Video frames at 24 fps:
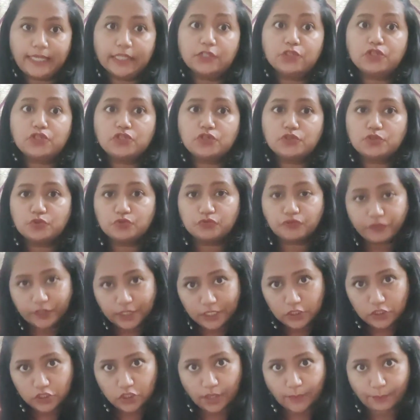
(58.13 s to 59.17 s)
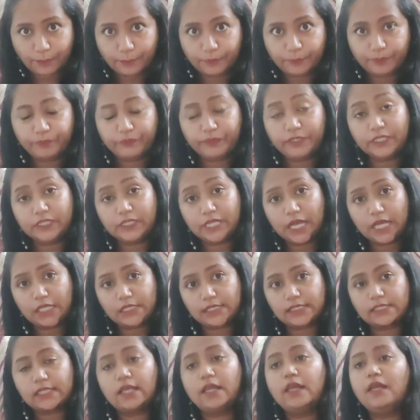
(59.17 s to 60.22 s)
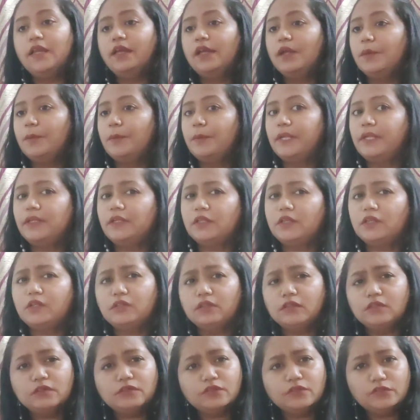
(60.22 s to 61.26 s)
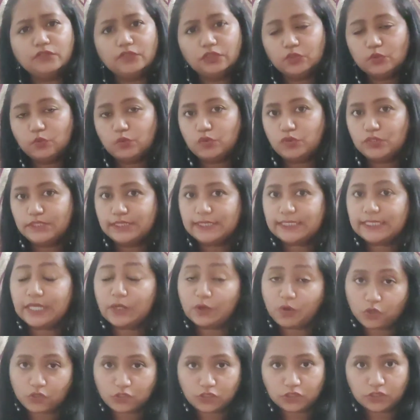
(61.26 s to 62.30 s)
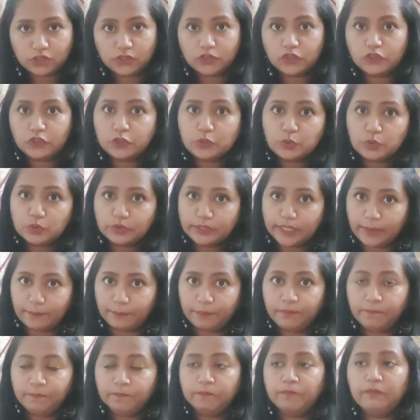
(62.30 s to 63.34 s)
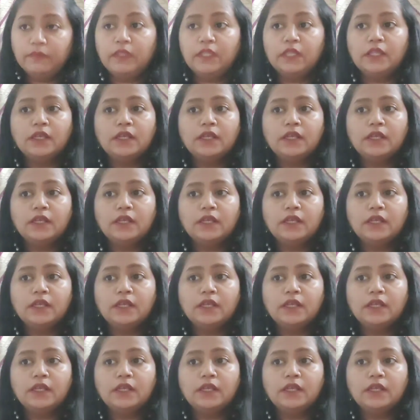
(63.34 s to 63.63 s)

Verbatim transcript: plan it to finish up the task, but you just cannot do them.